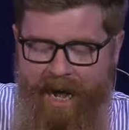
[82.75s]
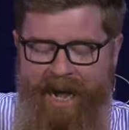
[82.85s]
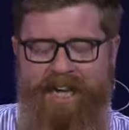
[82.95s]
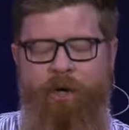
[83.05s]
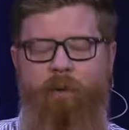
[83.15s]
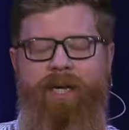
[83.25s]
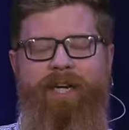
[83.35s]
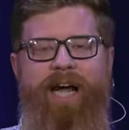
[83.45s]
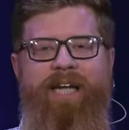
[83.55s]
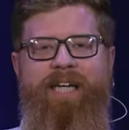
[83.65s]
I go
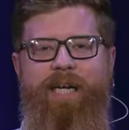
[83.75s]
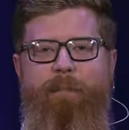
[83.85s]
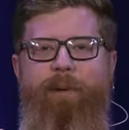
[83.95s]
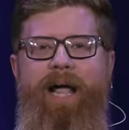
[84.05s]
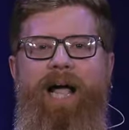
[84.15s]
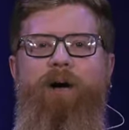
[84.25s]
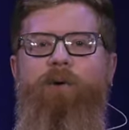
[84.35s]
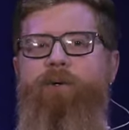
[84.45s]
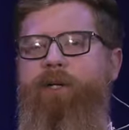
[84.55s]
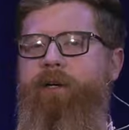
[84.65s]
in, I get a
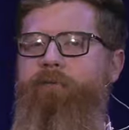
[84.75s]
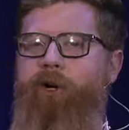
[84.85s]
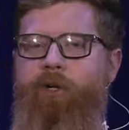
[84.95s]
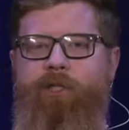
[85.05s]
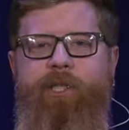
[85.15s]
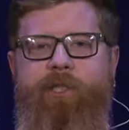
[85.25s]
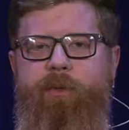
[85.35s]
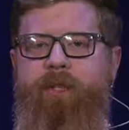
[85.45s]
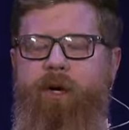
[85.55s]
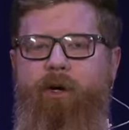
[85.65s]
pound of Hershey's
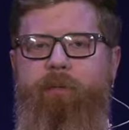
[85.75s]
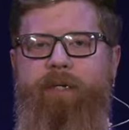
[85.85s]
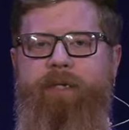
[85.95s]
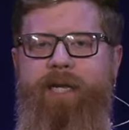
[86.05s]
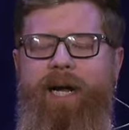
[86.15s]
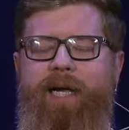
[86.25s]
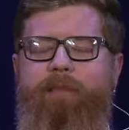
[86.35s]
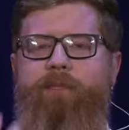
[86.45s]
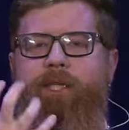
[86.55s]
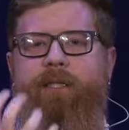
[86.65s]
with almonds, and I
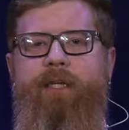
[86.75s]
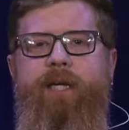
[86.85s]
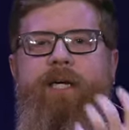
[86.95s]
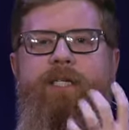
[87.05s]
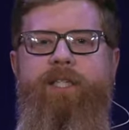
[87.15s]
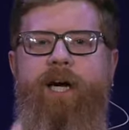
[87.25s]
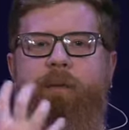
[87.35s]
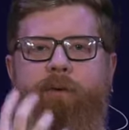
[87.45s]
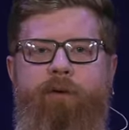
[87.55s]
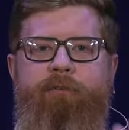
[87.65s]
am just
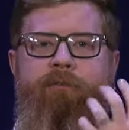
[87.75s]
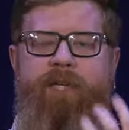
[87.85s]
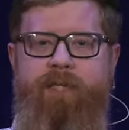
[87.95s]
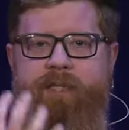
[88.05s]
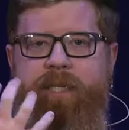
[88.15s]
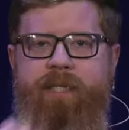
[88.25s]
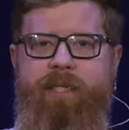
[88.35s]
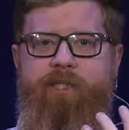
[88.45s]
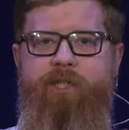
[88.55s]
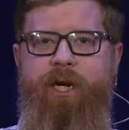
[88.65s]
double fisting
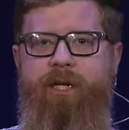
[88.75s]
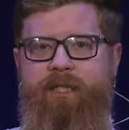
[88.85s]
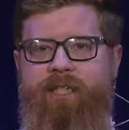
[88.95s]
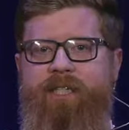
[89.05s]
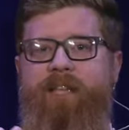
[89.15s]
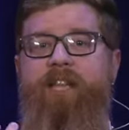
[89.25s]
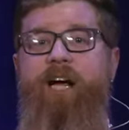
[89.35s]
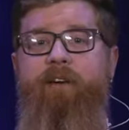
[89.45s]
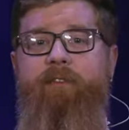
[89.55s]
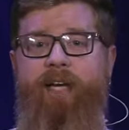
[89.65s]
this chocolate, just
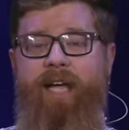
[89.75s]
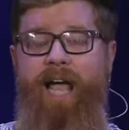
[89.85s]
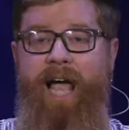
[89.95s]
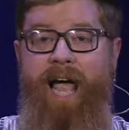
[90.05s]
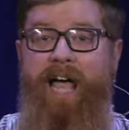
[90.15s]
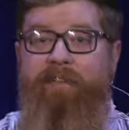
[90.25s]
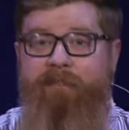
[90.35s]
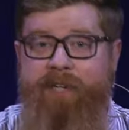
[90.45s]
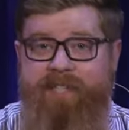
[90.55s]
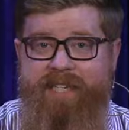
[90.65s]
loving
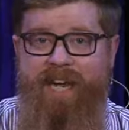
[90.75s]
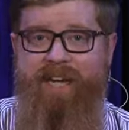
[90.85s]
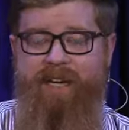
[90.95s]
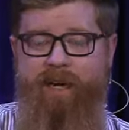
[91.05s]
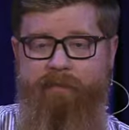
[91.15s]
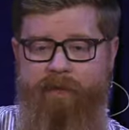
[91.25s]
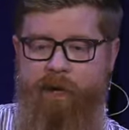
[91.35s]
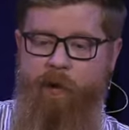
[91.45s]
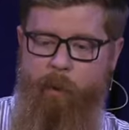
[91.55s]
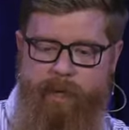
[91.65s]
every second of it.
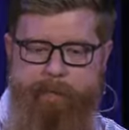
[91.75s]
We